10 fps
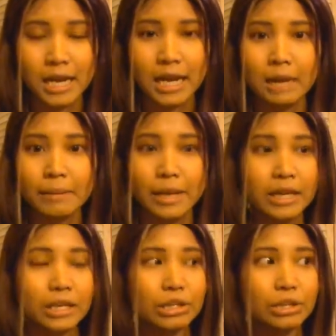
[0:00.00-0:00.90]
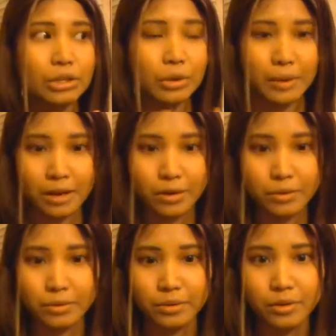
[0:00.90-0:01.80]
I can go
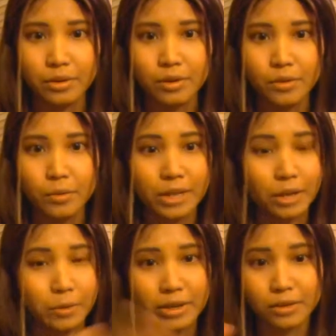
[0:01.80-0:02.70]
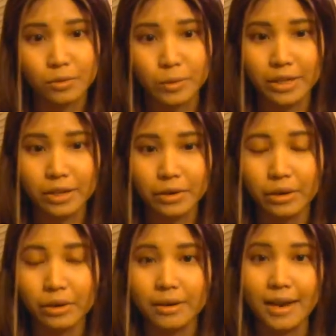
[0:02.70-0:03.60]
out without wearing a wig
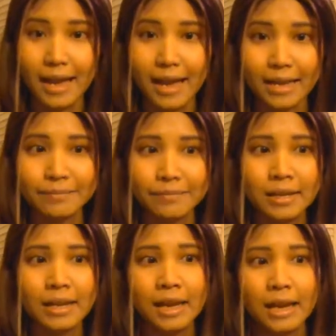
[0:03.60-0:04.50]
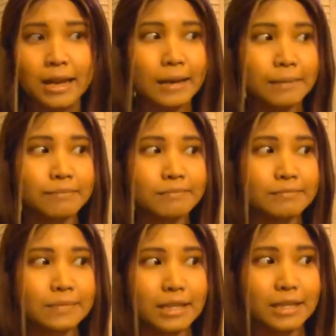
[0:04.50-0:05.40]
or a hat, um,
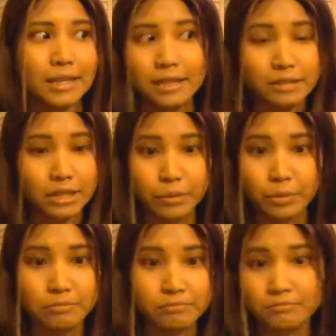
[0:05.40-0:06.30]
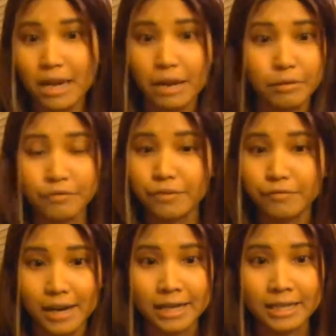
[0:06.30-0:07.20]
and I would feel
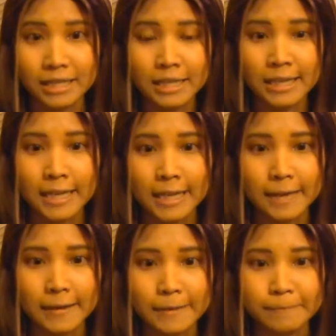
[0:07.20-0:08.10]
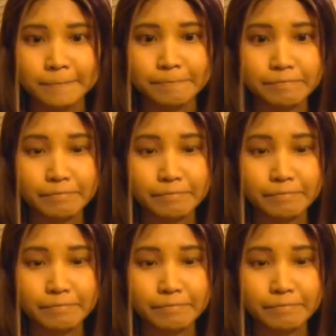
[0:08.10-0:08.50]
fine. Um,